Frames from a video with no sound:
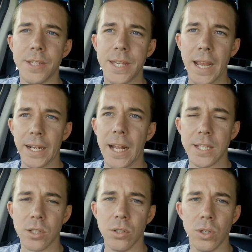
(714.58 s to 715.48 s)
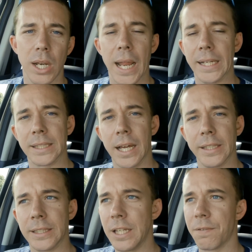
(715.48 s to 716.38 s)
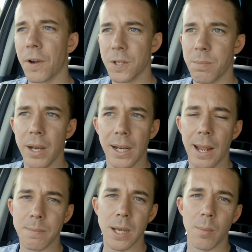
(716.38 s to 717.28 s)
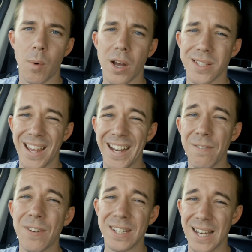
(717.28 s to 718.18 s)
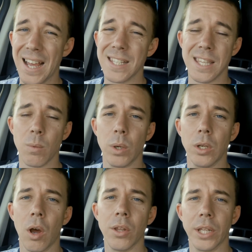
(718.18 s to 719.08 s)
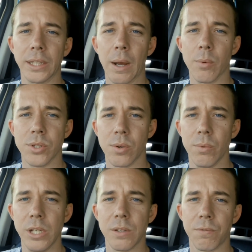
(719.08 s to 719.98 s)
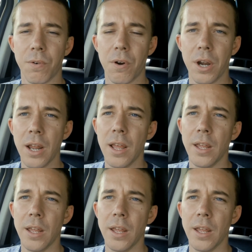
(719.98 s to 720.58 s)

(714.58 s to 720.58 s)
take it out to Lakeside, see if it goes better lap time wise, and if it does, then we know that that was the reason for it.